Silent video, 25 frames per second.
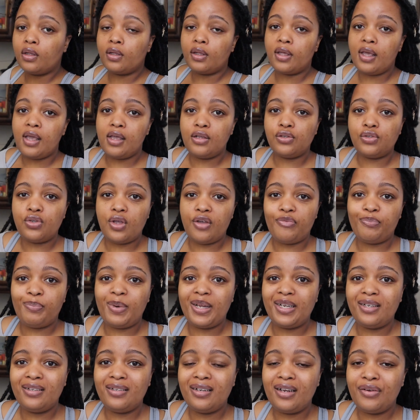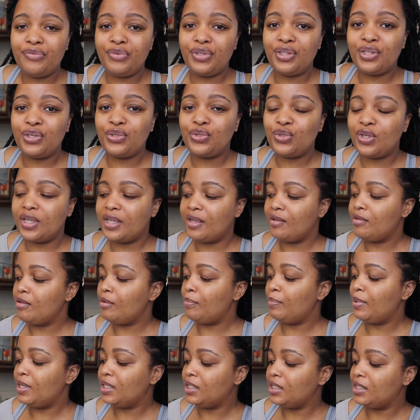Okay, so I've blended everything together,
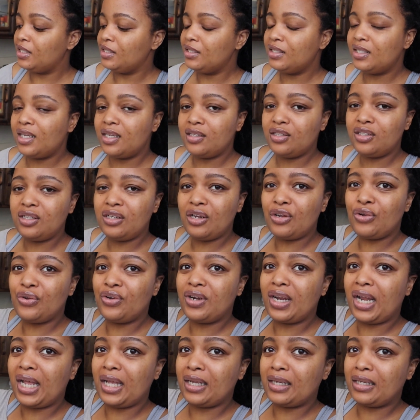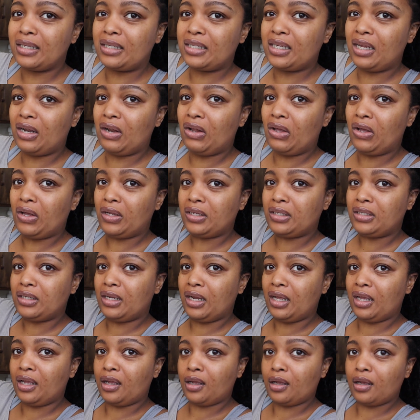but this doesn't look like it's a lot. It's
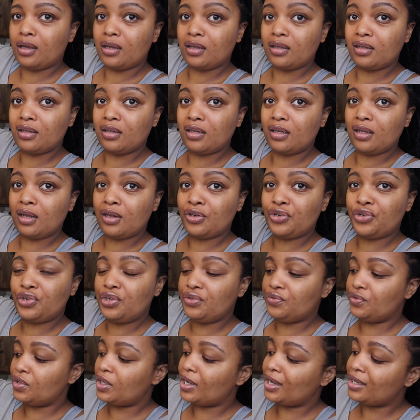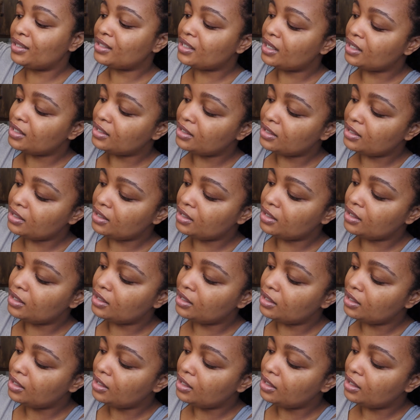like, I don't know if you guys can see.